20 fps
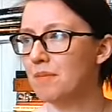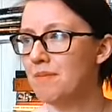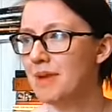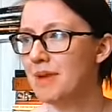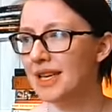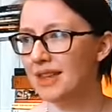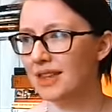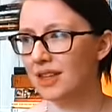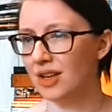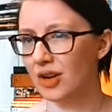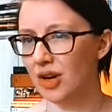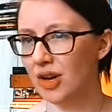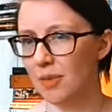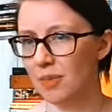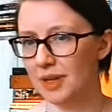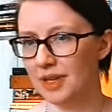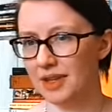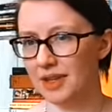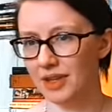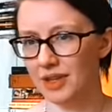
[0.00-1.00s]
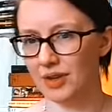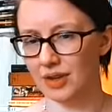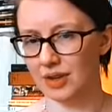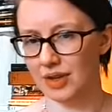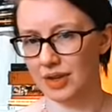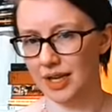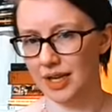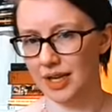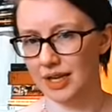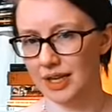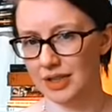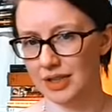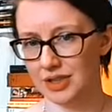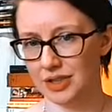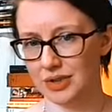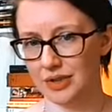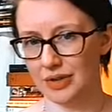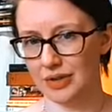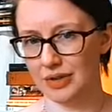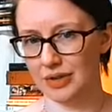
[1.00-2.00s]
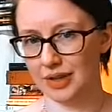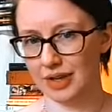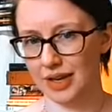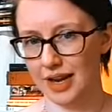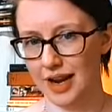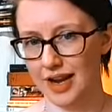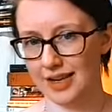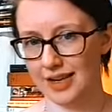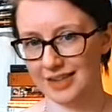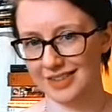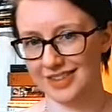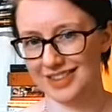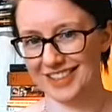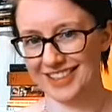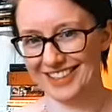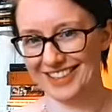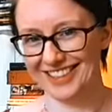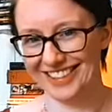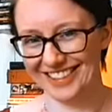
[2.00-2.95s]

make the coffee that you're clinging to look nice.